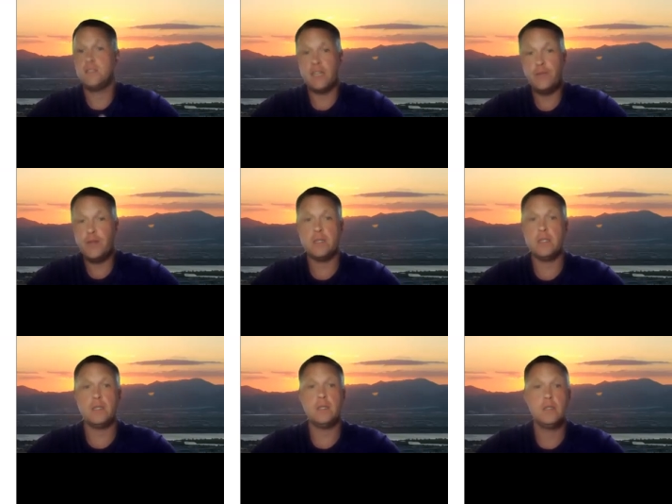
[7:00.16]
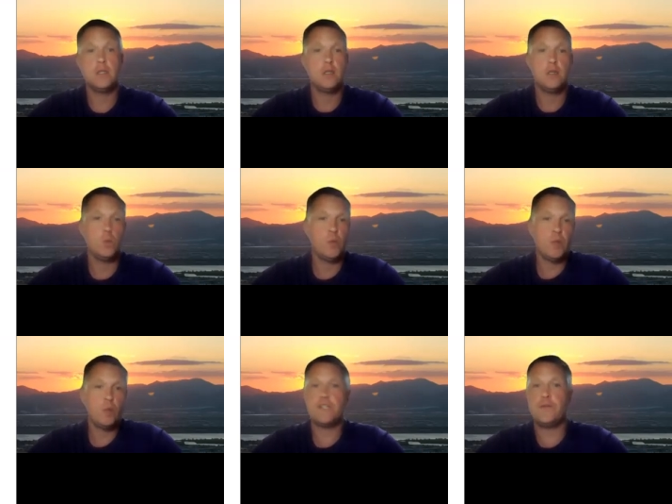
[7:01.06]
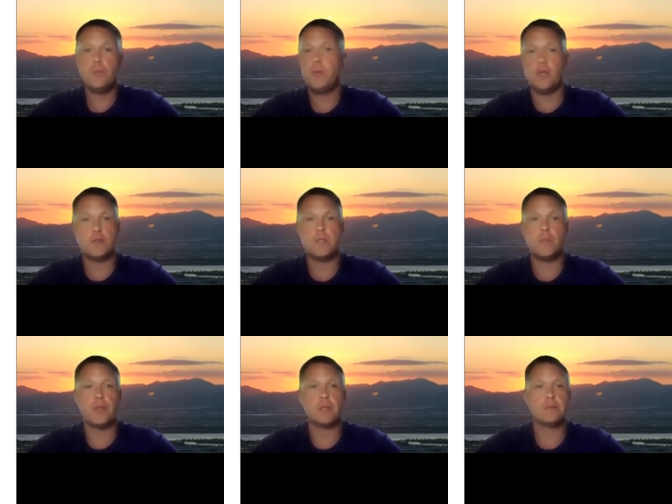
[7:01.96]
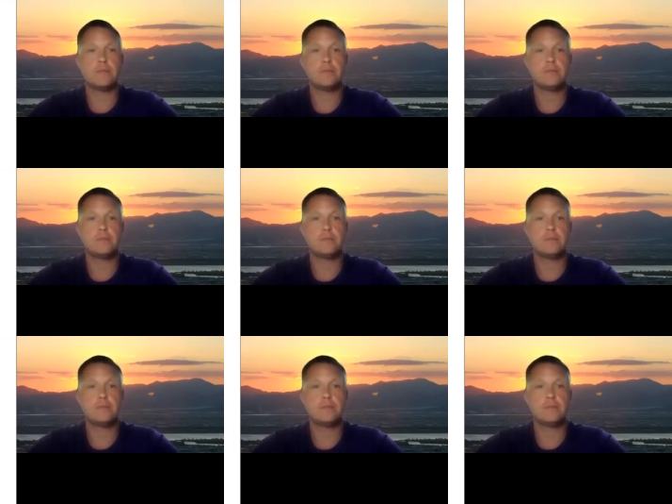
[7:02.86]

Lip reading: Definitely. We can watch football or something.